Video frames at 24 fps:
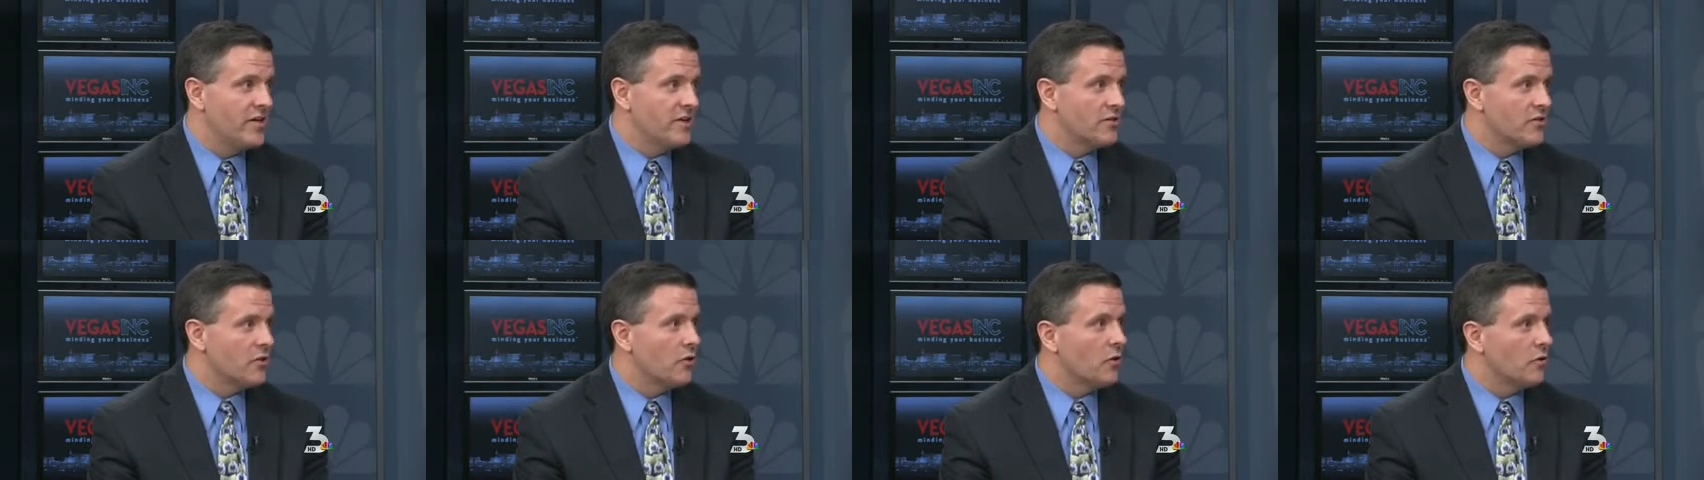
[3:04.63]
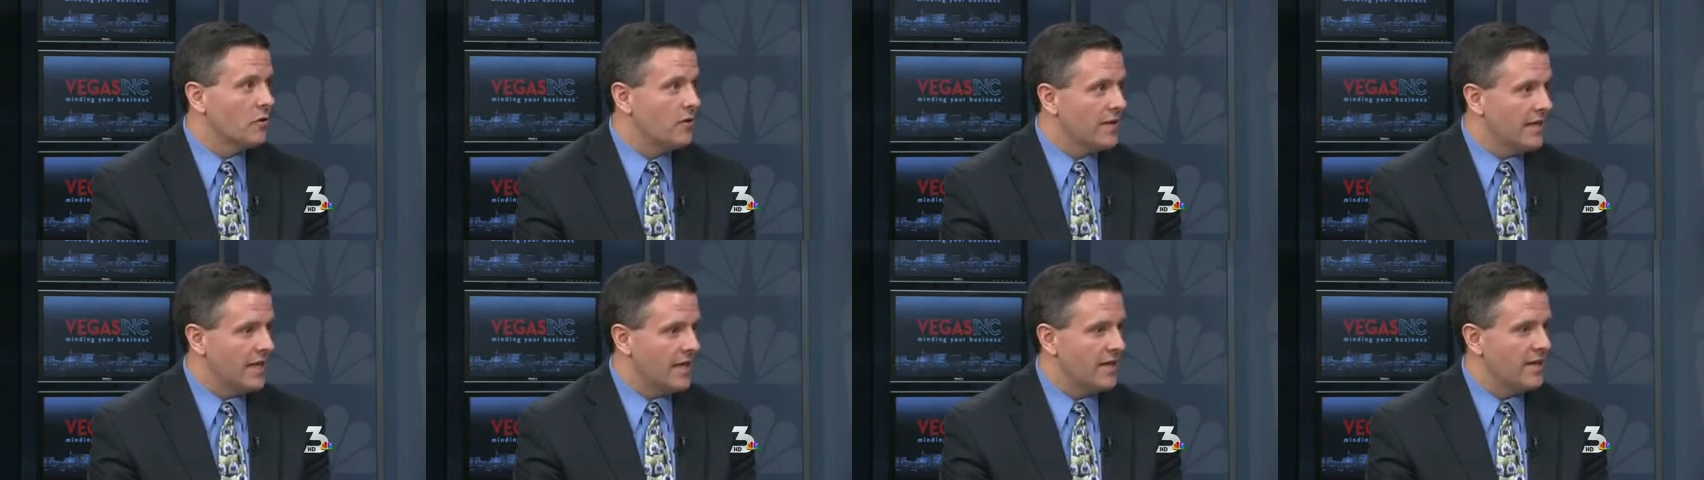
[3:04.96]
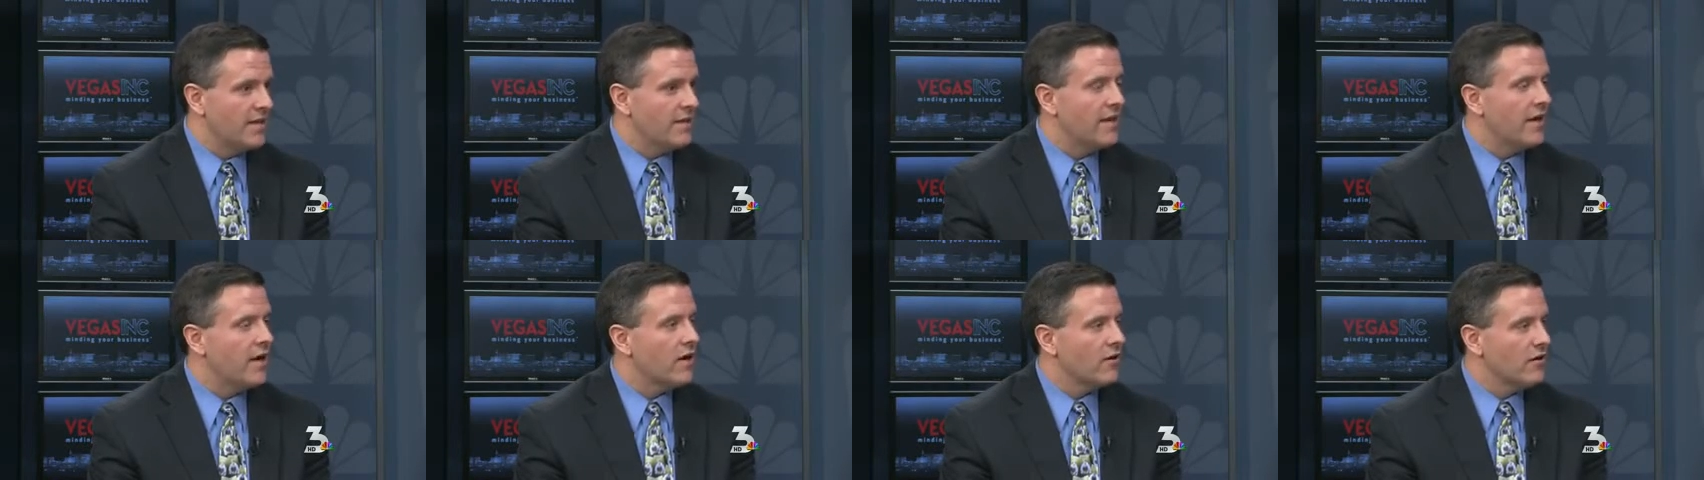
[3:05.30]
So get
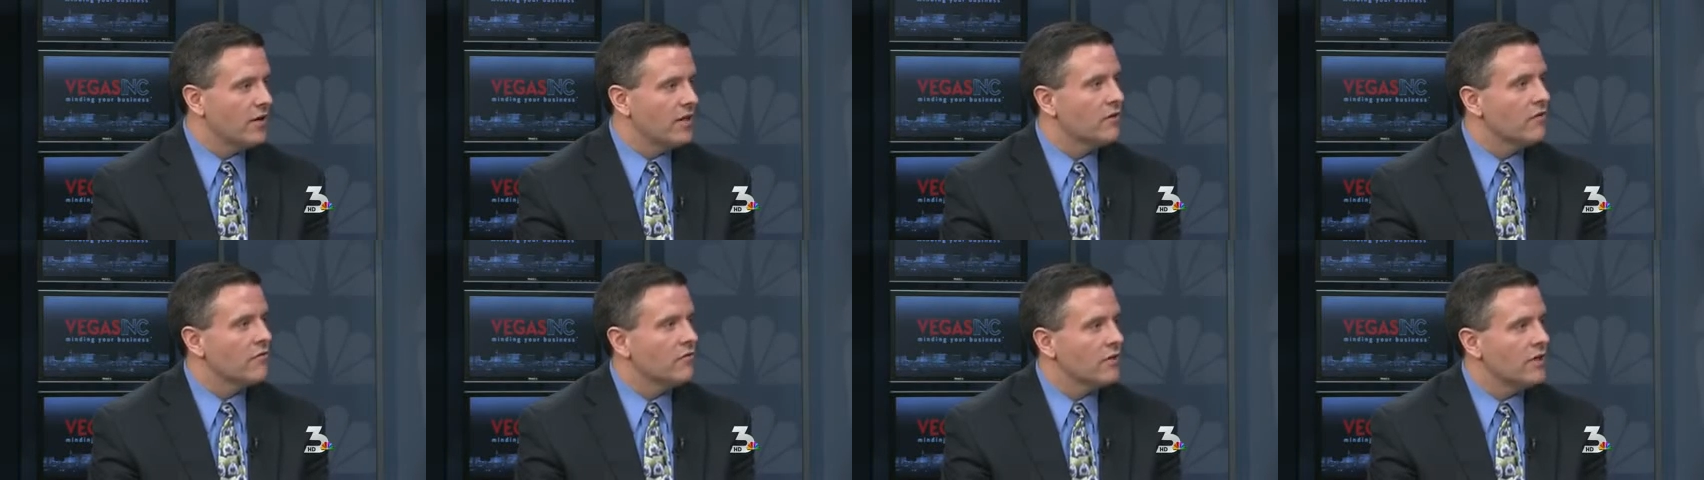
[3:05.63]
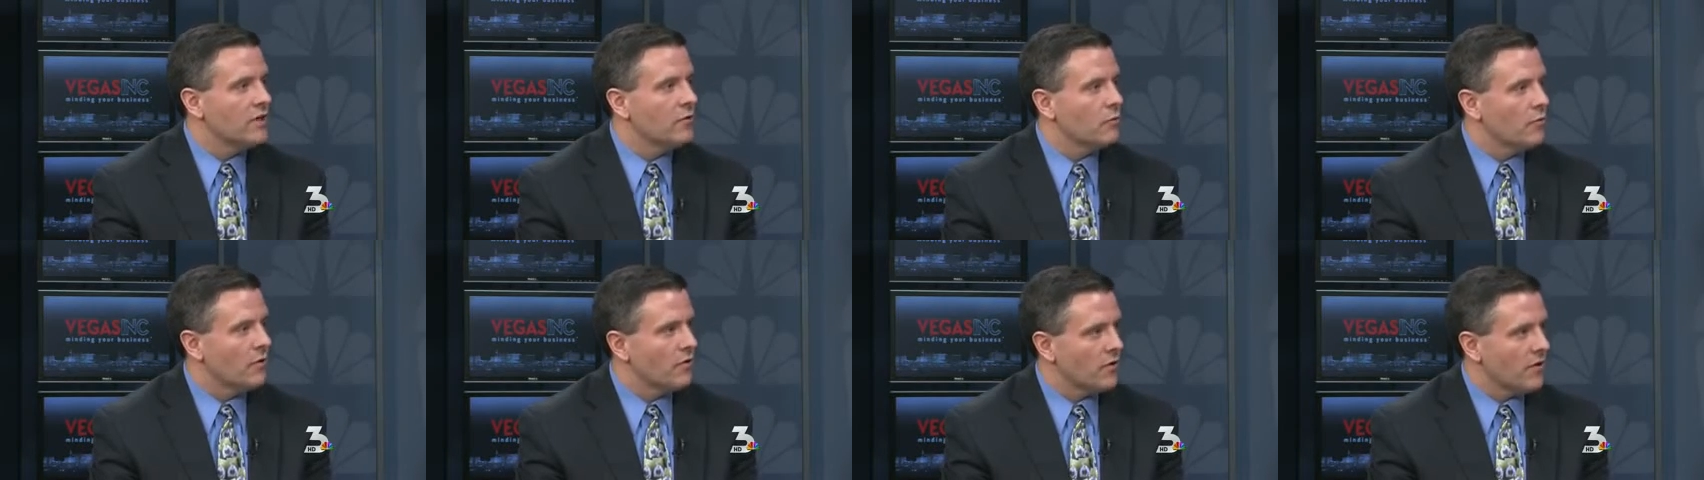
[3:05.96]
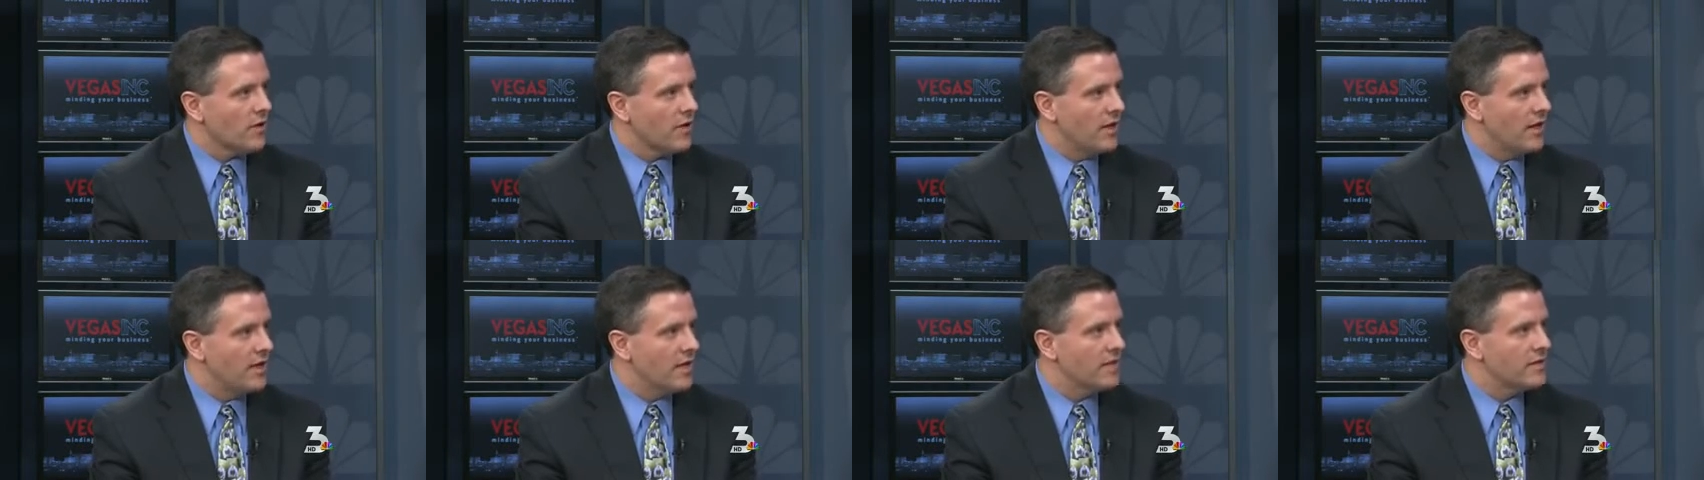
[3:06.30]
in there and intervene when
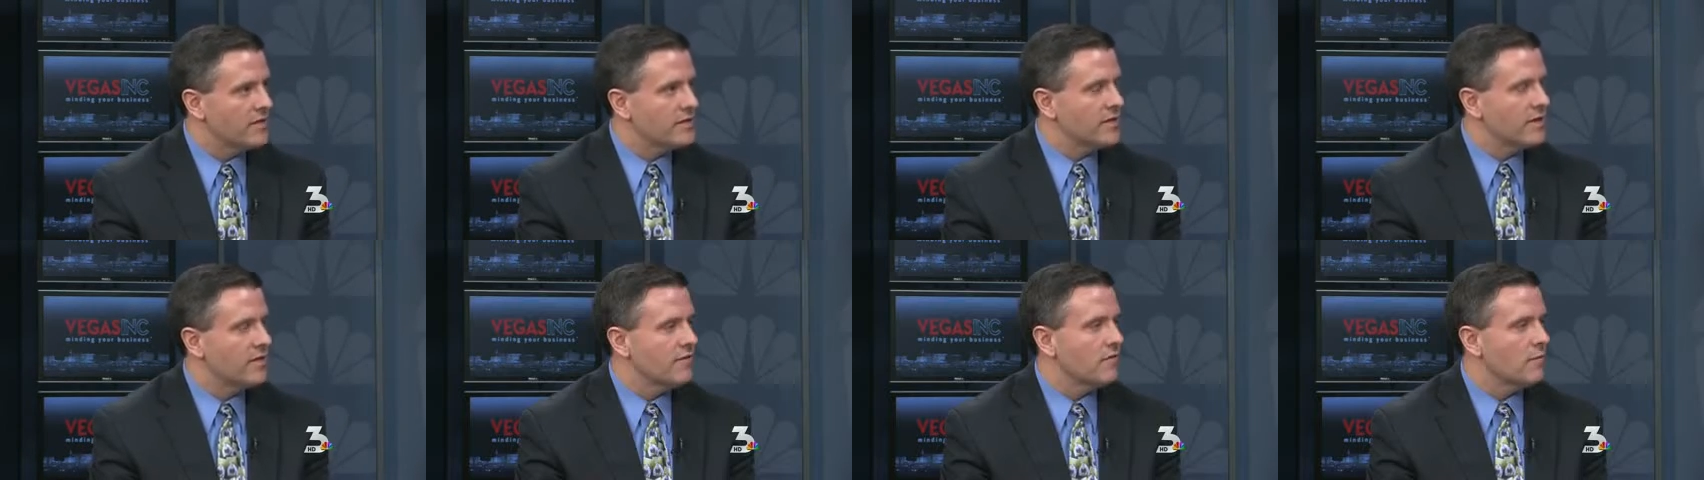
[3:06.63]
they're kids,